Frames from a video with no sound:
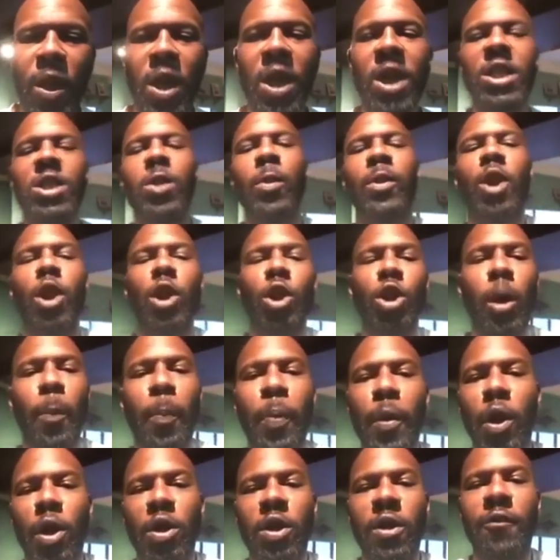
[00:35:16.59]
So when I look to
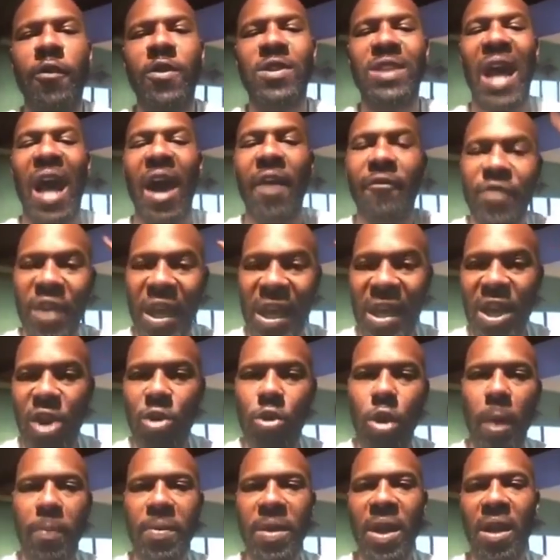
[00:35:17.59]
put on your foot after they
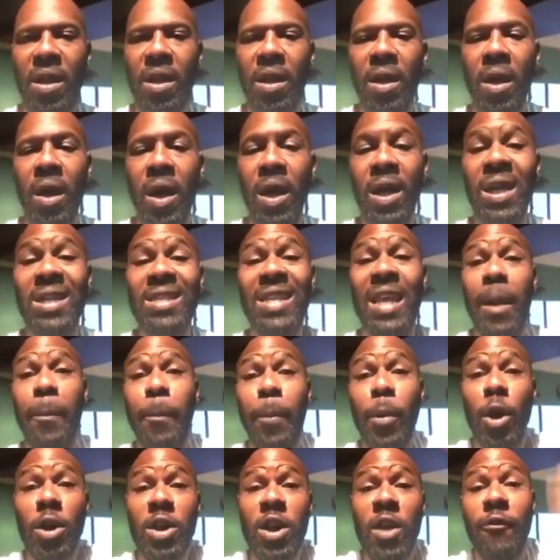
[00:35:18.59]
rob you, you start to
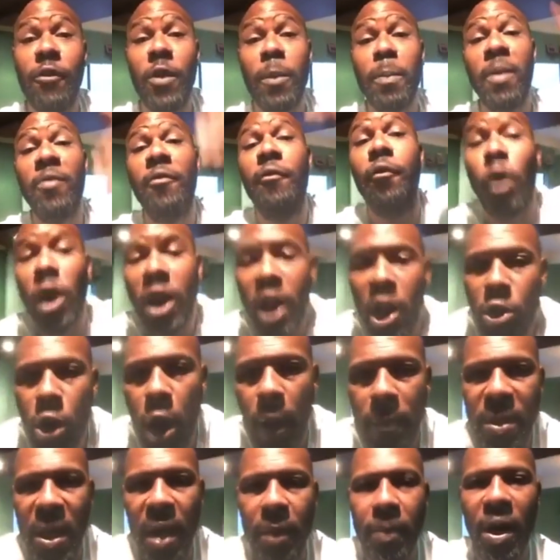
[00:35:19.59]
put on your foot before they
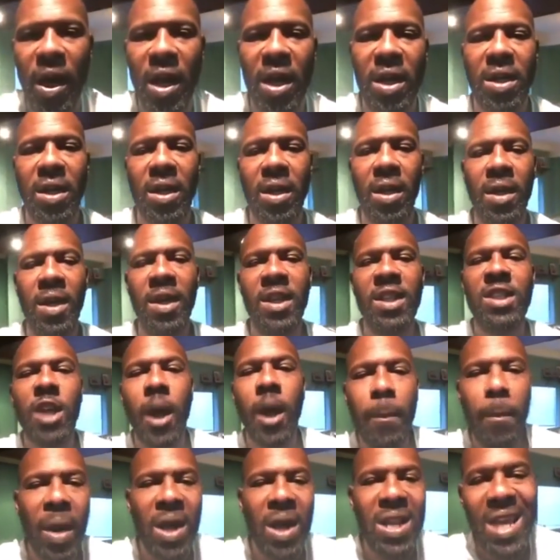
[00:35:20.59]
rob you, boy.
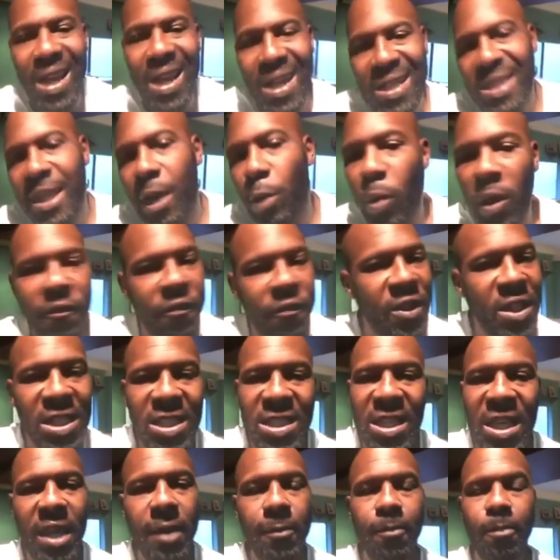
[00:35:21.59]
Somebody had to take one for the
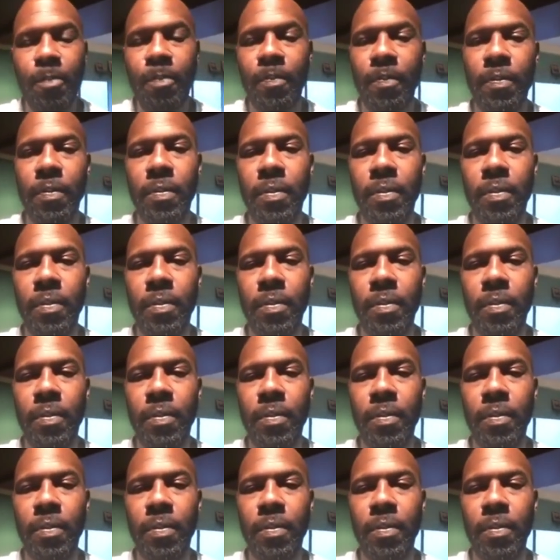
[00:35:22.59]
team.